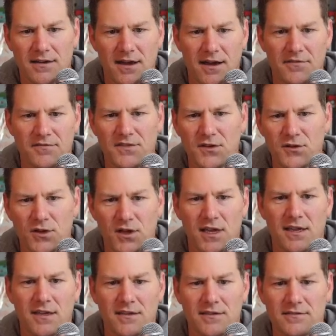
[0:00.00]
I feel
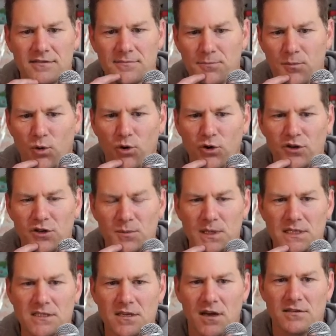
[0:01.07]
like more could have
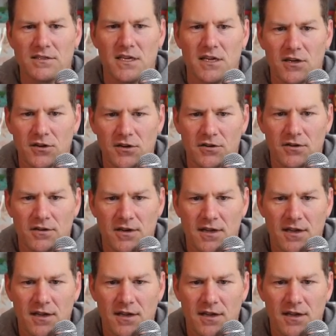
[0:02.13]
been done here.